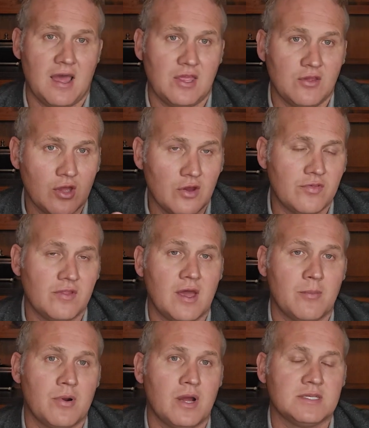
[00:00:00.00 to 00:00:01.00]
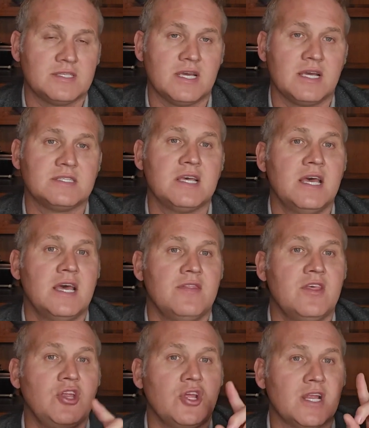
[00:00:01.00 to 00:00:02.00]
you go through that process,
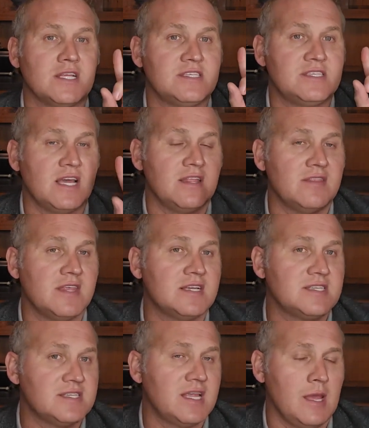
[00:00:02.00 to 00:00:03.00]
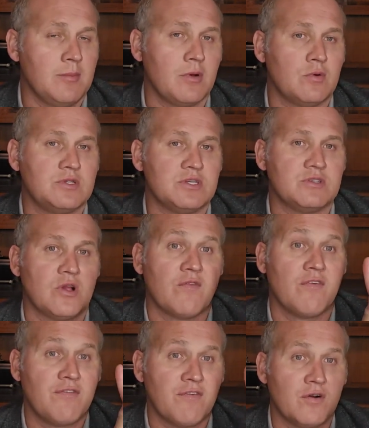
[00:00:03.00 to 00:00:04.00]
then you're going to say this statement, which is our
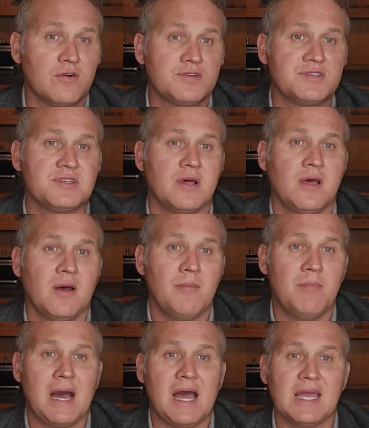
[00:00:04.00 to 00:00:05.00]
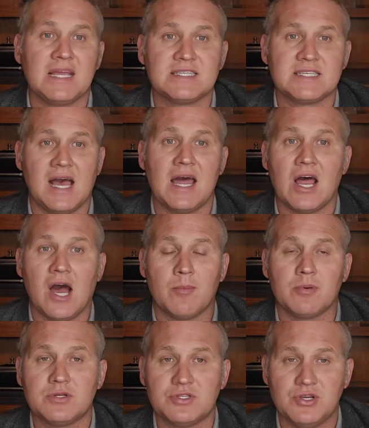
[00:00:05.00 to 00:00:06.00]
first buying sign
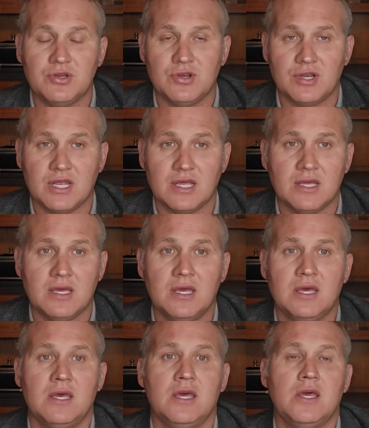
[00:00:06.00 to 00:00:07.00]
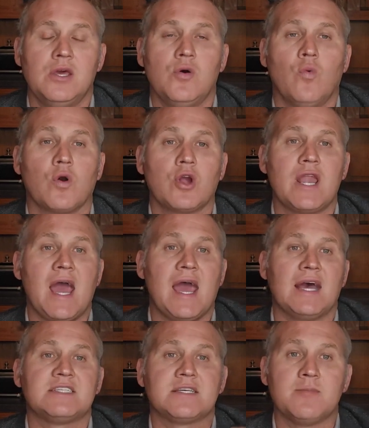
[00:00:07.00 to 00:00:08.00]
opportunity. We're going to
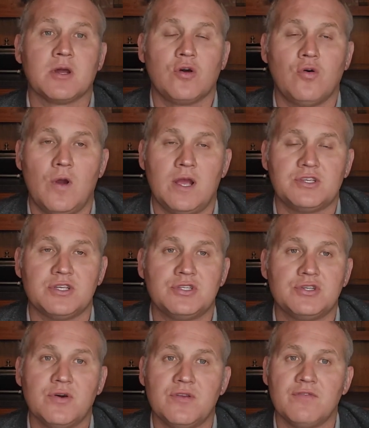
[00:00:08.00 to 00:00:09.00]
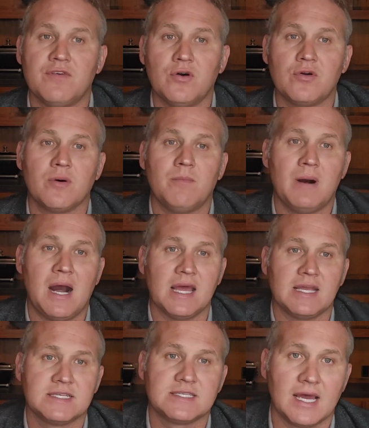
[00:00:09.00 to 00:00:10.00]
ask them a question to invoke a
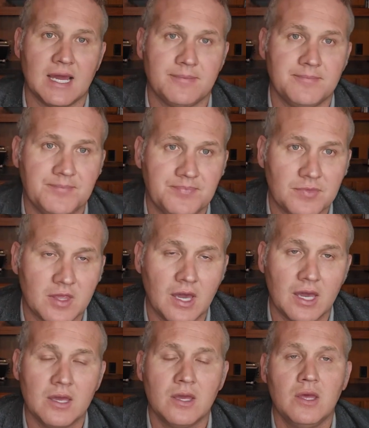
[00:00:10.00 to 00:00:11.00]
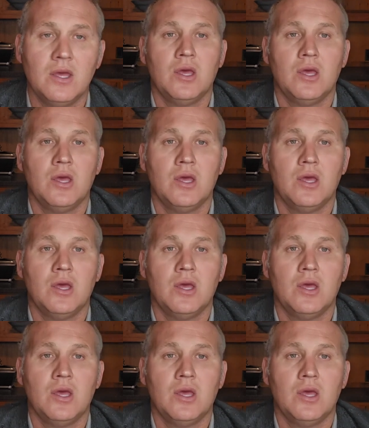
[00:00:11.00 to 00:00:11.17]
buying sign. Okay?